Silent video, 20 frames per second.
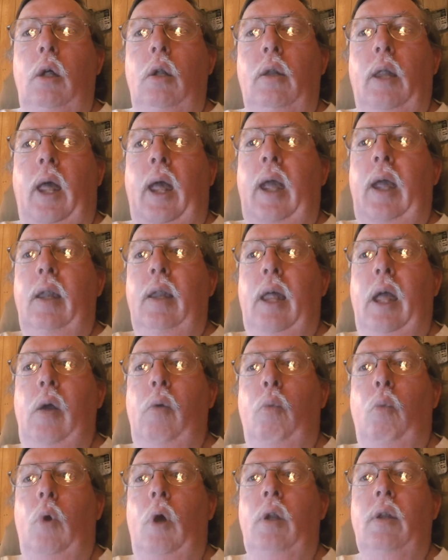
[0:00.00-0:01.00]
They
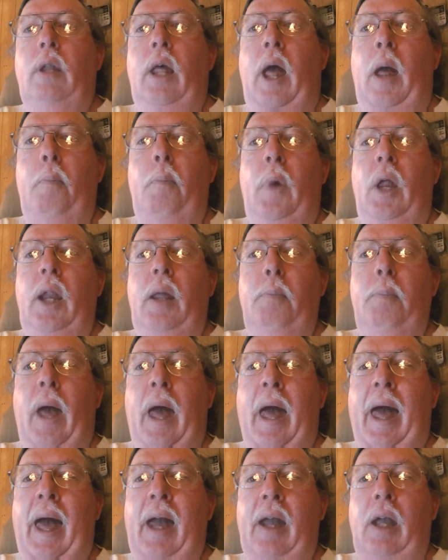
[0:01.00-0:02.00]
want that money
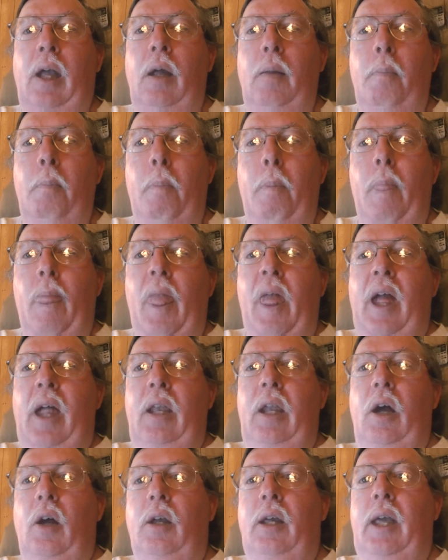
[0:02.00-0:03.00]
back, and
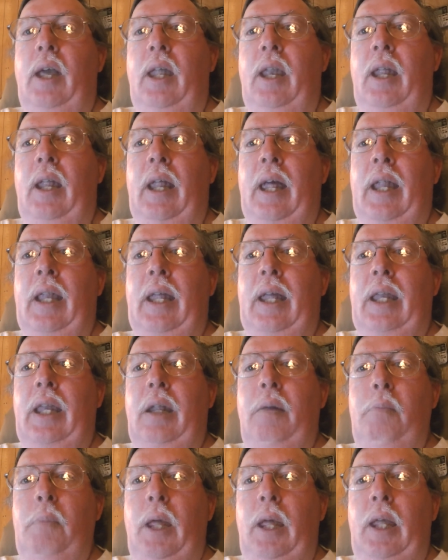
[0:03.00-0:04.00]
they'll get it at
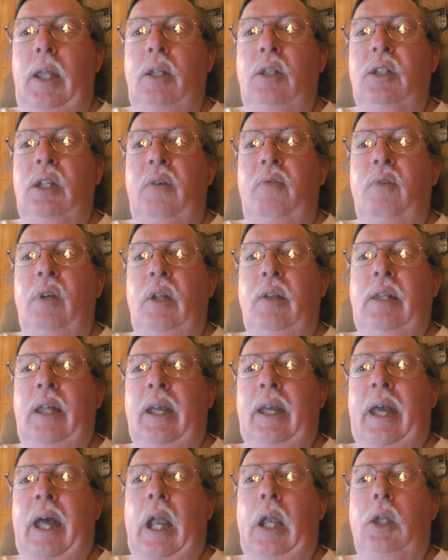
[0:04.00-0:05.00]
any means, even if they
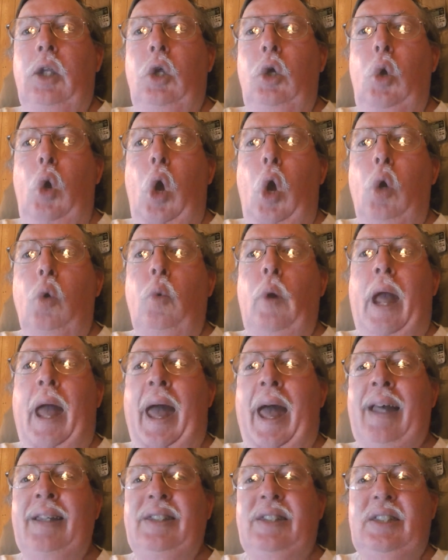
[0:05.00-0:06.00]
got it to
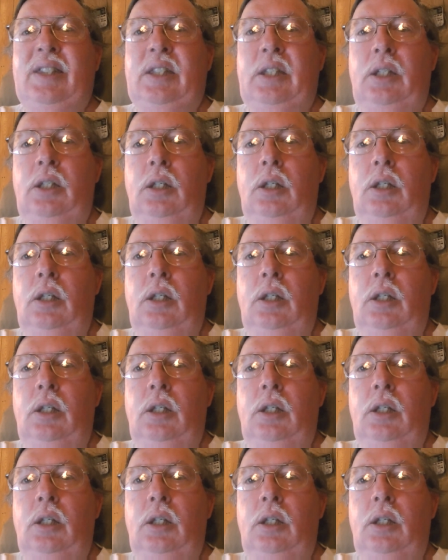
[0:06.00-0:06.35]
harass